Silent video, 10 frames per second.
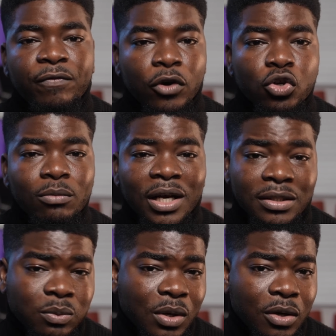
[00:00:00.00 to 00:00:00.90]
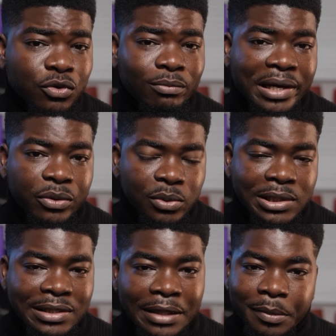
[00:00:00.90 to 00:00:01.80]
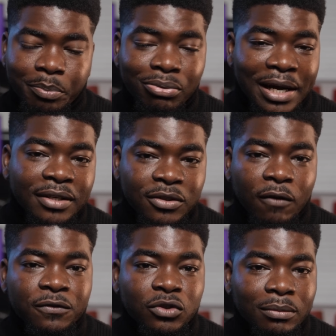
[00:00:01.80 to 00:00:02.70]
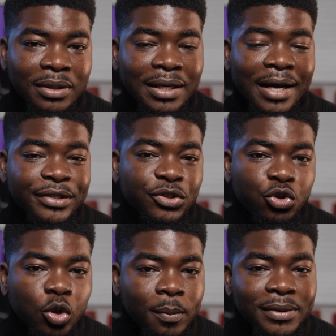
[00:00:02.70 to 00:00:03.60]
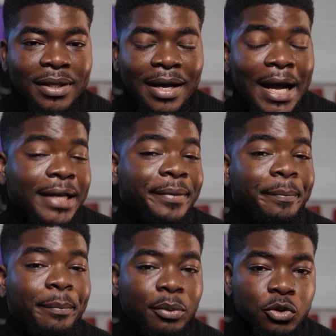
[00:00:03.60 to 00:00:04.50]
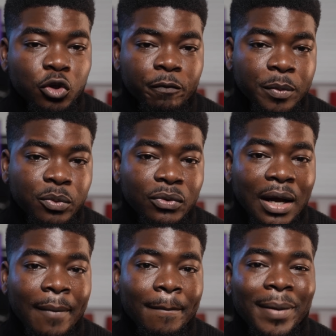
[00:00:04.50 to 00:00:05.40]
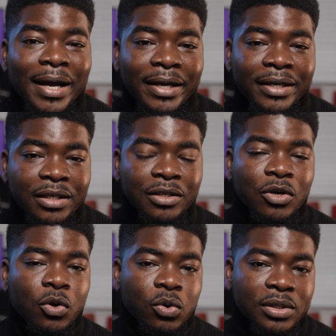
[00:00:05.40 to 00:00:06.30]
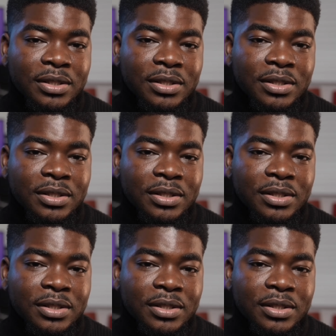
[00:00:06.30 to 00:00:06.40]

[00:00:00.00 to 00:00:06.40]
volume as well, you might notice that the price of something has dropped and a bunch of people are buying in or